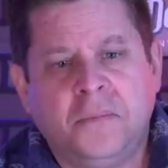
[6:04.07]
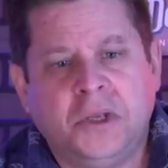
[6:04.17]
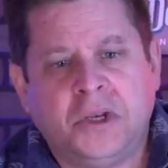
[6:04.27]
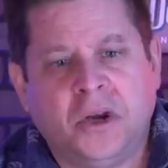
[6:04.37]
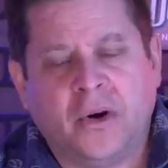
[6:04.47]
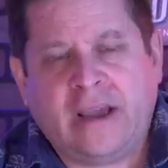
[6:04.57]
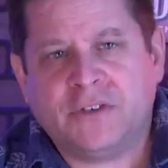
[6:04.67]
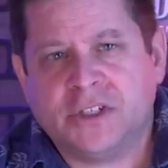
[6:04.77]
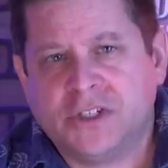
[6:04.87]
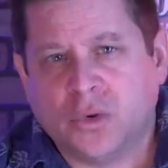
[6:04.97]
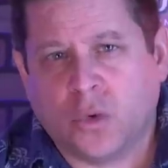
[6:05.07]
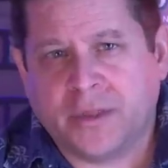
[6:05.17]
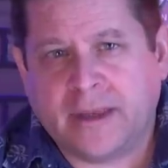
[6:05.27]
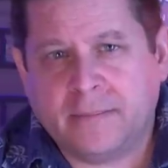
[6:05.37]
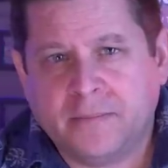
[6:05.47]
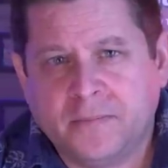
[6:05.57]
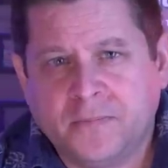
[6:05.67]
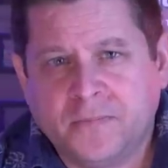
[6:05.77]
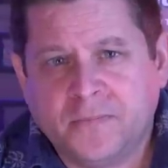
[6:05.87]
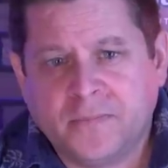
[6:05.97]
You don't have to store them.
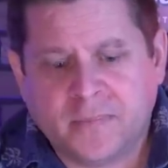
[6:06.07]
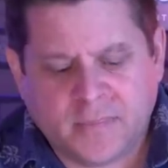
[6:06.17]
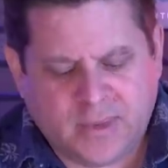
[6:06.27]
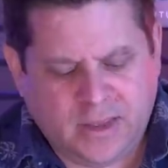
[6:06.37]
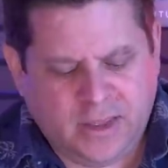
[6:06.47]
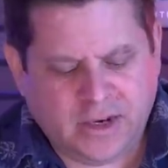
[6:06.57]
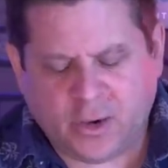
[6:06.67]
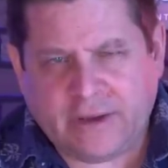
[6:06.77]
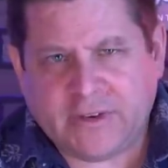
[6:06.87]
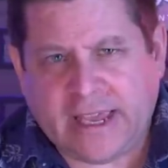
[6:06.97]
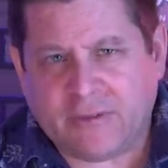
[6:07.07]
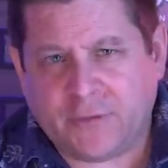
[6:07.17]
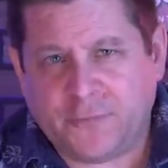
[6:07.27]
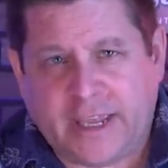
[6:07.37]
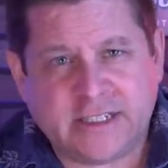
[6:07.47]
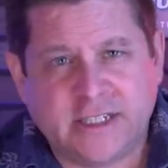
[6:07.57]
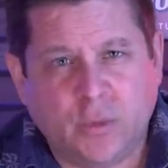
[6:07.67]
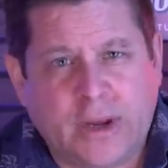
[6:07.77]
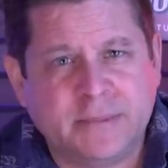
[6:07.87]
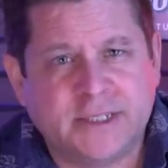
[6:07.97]
You don't have to have a fancy
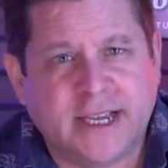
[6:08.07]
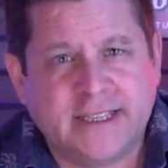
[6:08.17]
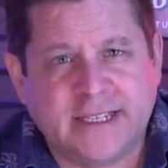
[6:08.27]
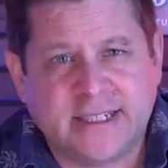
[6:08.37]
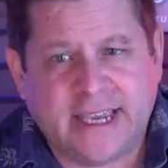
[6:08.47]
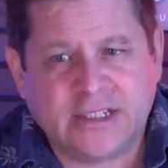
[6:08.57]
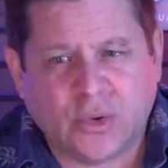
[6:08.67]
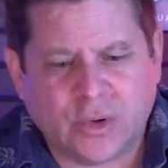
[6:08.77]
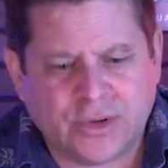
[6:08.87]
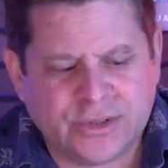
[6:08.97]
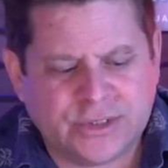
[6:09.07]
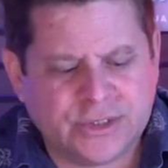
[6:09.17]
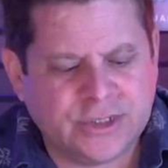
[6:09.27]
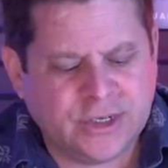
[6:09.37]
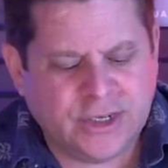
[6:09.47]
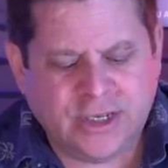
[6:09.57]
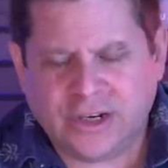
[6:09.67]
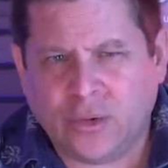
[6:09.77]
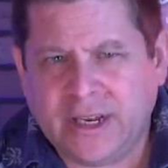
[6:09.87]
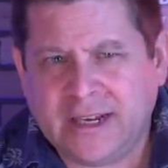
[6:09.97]
website that takes orders. You
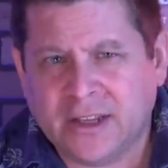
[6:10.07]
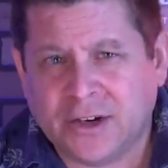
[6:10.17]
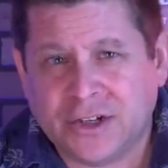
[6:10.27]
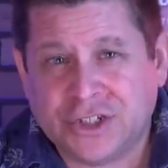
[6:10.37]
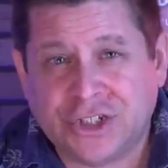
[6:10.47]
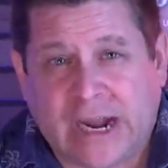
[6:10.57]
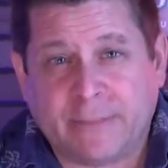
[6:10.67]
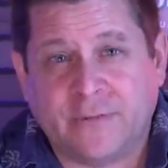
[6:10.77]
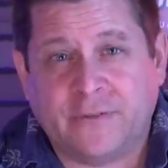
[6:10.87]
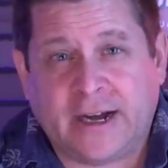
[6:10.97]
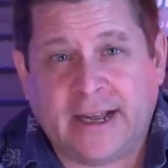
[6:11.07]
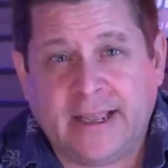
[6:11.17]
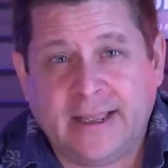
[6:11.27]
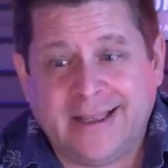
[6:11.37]
don't need to learn Shopify.